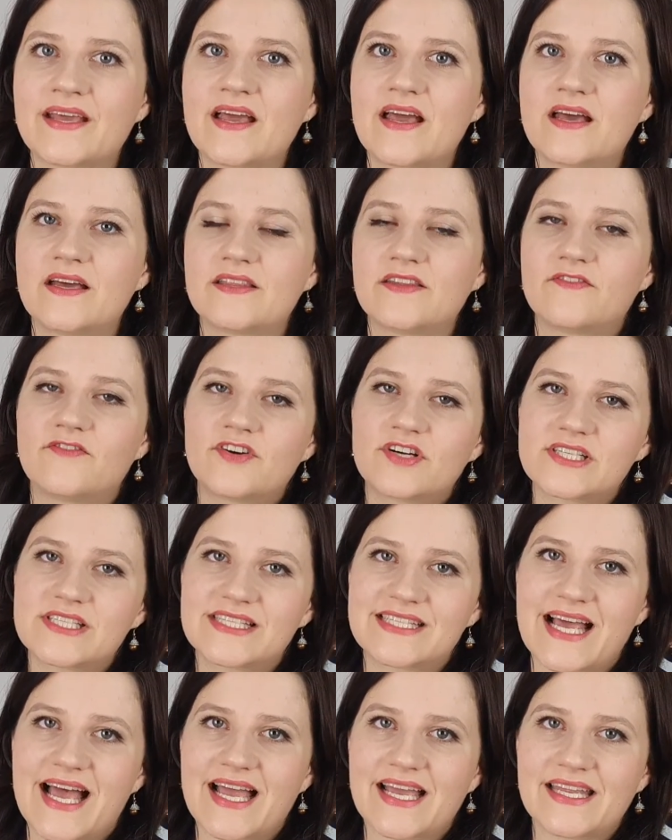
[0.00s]
The first
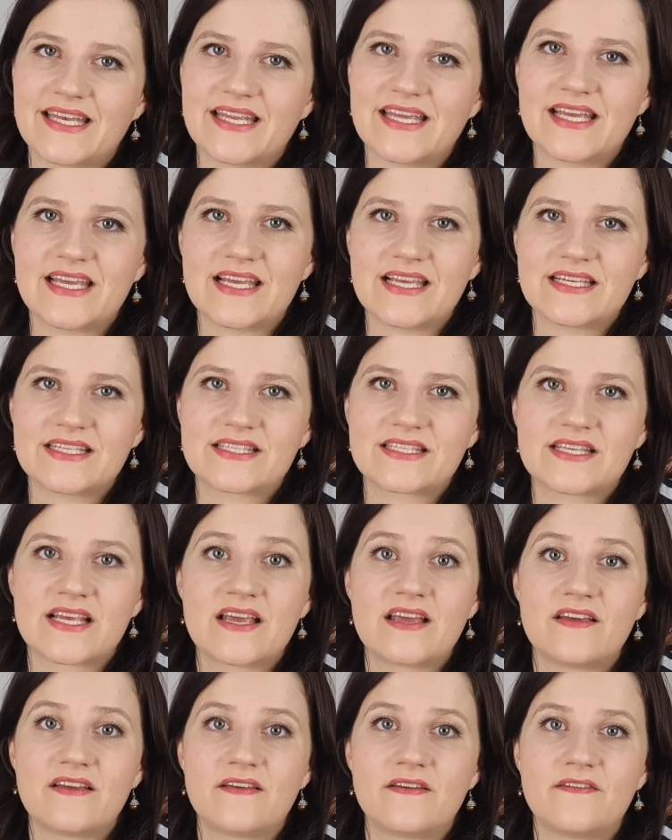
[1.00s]
sign is
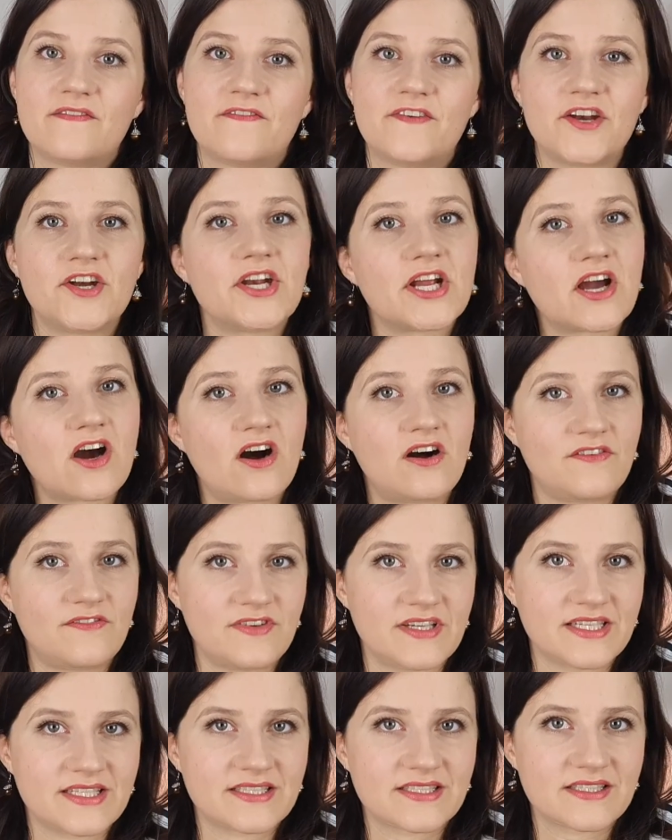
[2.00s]
fearing
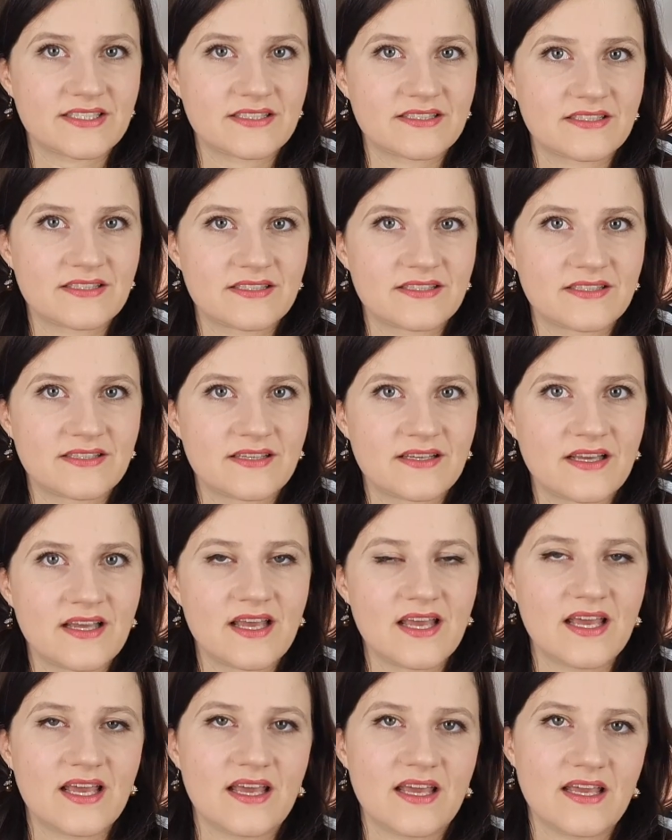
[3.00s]
conflict.
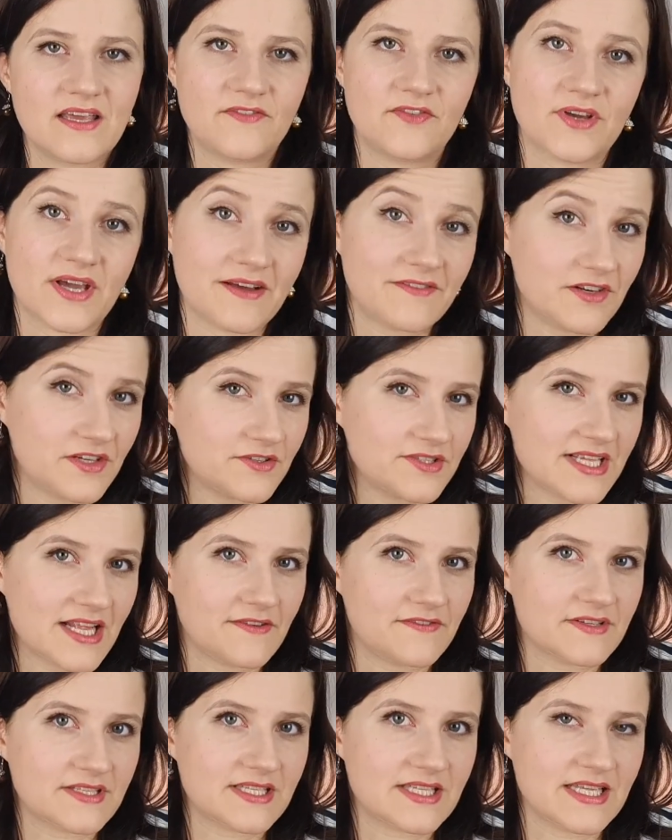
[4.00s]
If you have low
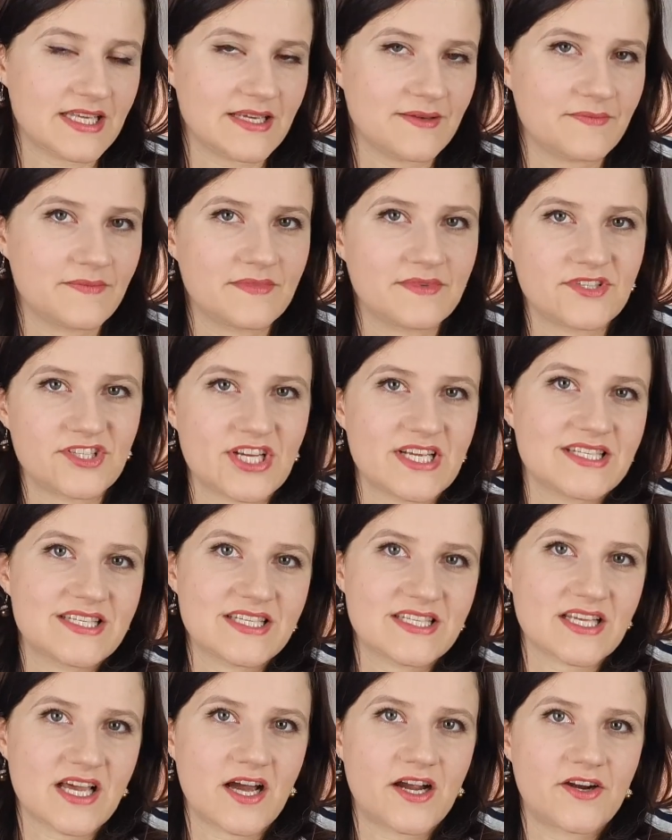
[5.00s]
self-esteem,
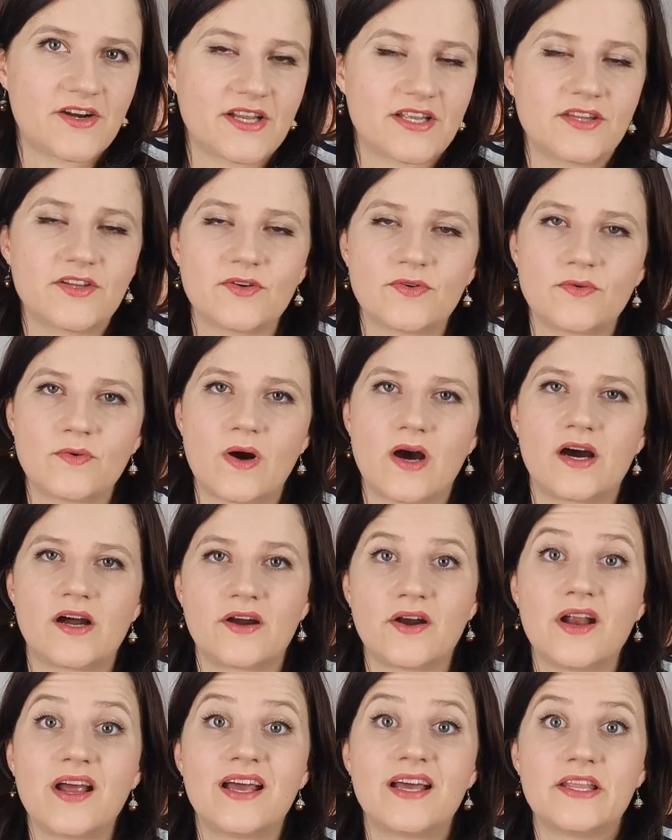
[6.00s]
chances are that you
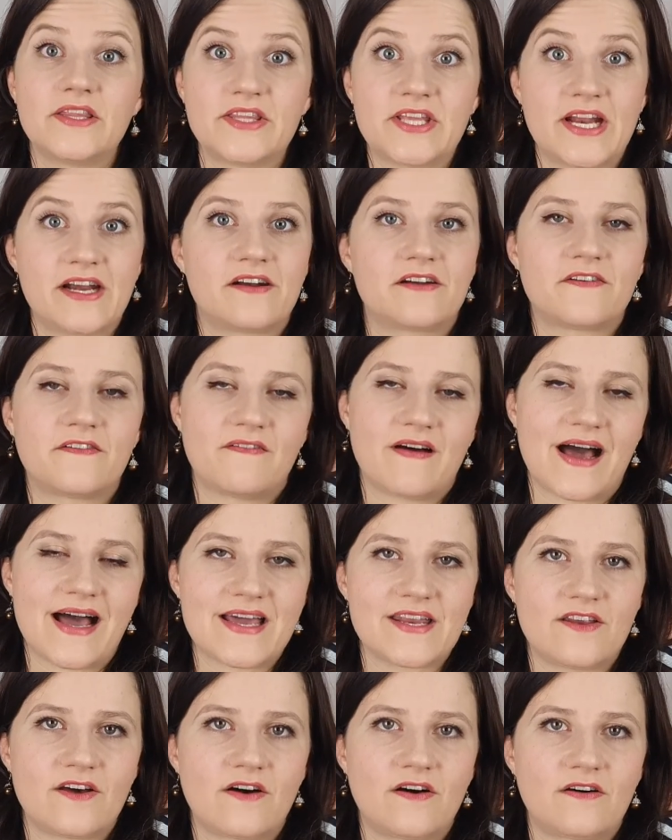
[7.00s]
are
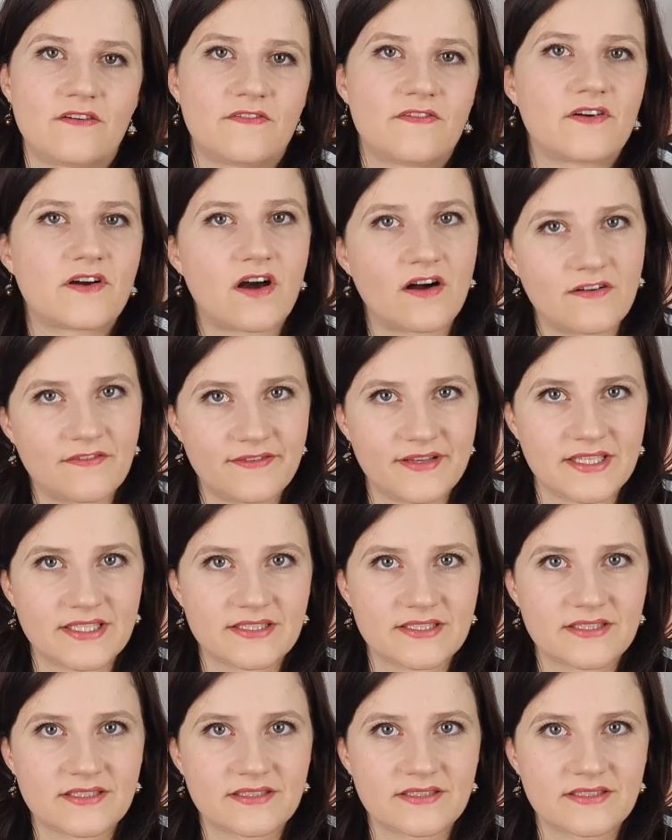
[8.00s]
terrified of conflict.